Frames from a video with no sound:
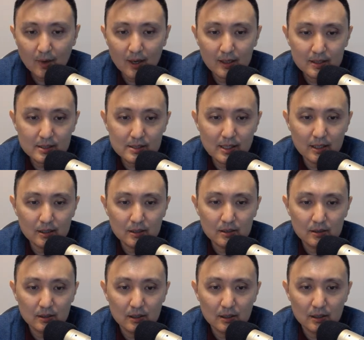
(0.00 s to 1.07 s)
send
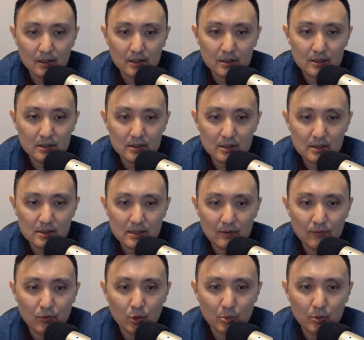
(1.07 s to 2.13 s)
some
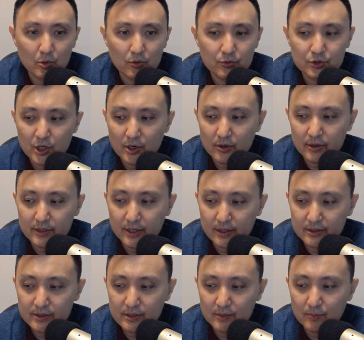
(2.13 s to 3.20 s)
form of charity
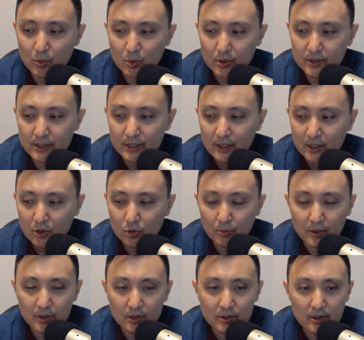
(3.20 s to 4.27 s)
and support,
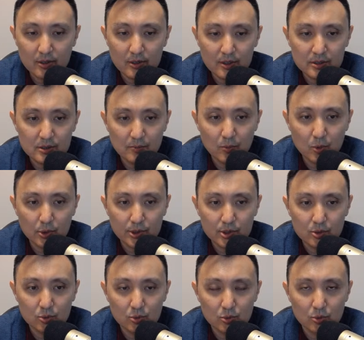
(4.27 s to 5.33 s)
humanitarian support
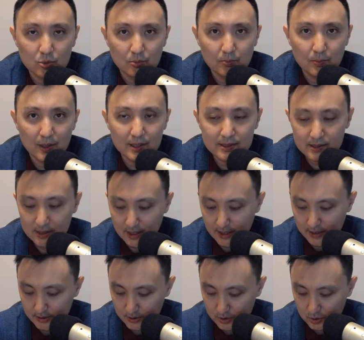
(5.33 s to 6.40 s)
to
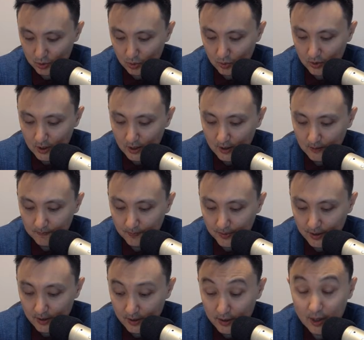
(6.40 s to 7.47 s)
Palestine. So
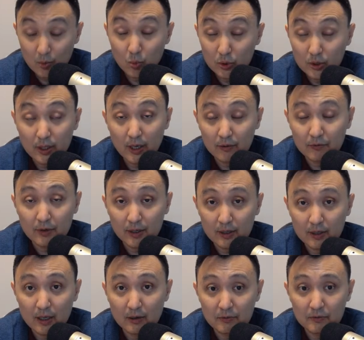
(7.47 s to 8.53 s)
they would have
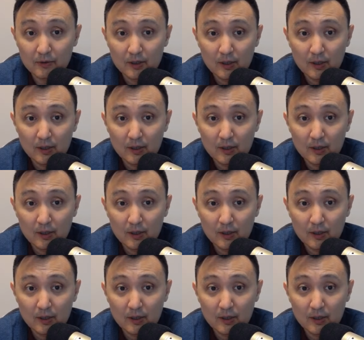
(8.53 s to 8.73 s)
enough